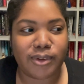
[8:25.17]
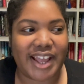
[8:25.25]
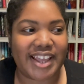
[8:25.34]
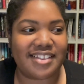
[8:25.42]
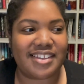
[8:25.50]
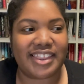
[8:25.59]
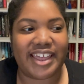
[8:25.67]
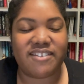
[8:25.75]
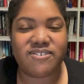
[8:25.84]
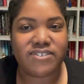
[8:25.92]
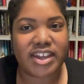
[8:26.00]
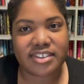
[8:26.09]
I get to like
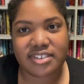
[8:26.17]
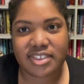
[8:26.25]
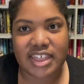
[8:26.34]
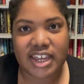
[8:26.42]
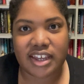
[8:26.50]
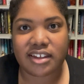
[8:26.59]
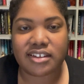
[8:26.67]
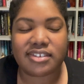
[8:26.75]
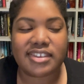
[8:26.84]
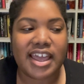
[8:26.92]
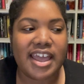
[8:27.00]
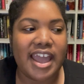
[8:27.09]
fix
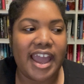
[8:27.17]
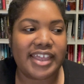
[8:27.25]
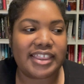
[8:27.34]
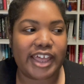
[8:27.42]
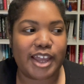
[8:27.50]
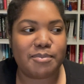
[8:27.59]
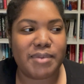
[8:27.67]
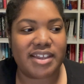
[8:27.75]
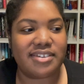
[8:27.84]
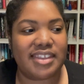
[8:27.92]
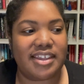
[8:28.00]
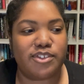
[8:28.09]
things and like make
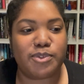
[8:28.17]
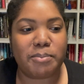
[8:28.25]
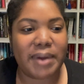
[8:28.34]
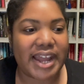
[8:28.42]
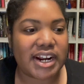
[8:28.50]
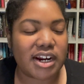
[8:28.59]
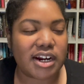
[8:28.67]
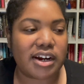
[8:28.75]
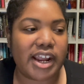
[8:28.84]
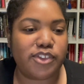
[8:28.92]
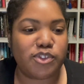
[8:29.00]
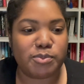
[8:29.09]
things better
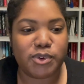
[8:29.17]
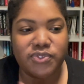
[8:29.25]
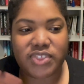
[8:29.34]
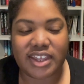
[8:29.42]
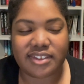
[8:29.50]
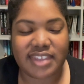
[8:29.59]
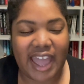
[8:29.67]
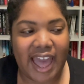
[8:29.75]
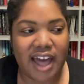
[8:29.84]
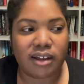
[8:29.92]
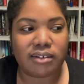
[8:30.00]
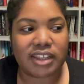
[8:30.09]
and smooth things
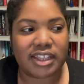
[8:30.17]
out.